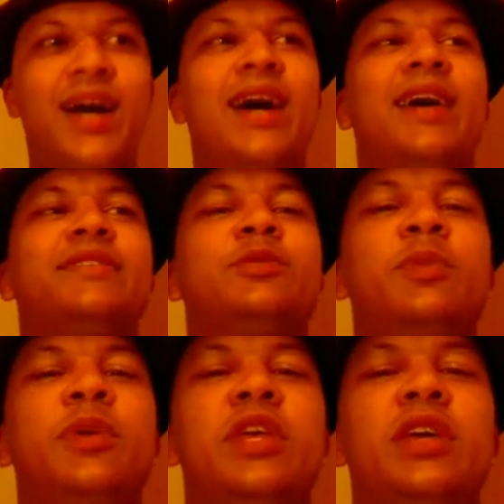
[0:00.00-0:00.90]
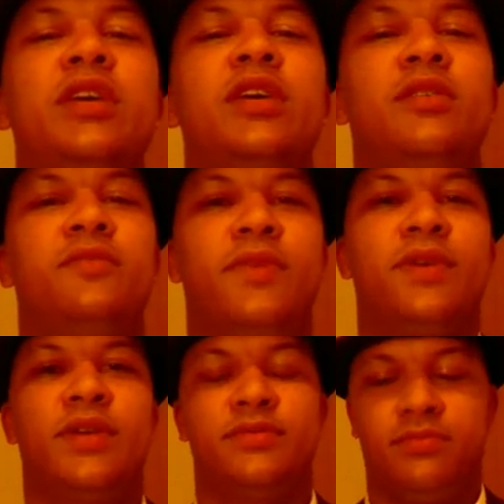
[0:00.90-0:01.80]
Speaking of
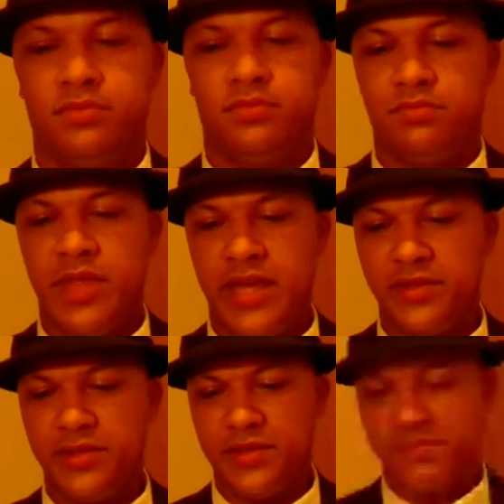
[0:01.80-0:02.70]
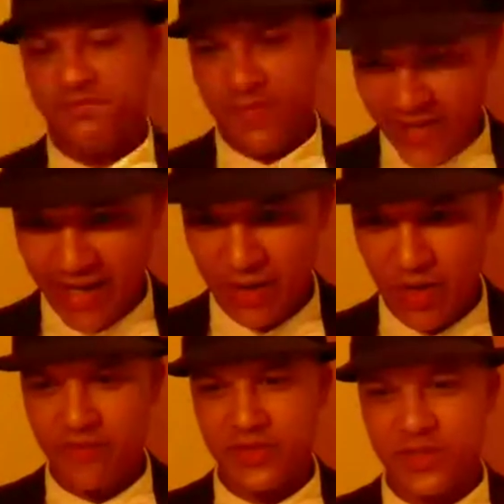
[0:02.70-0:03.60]
things, I don't
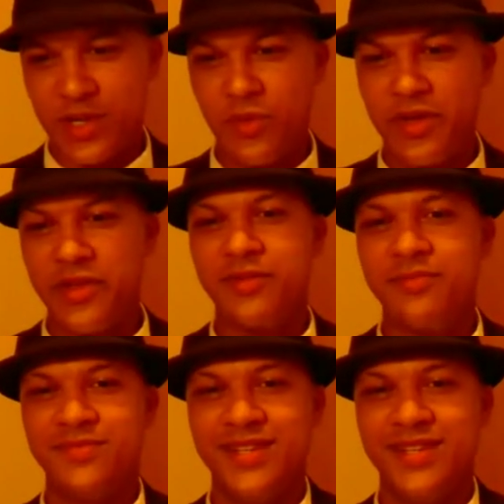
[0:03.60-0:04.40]
have a segue there.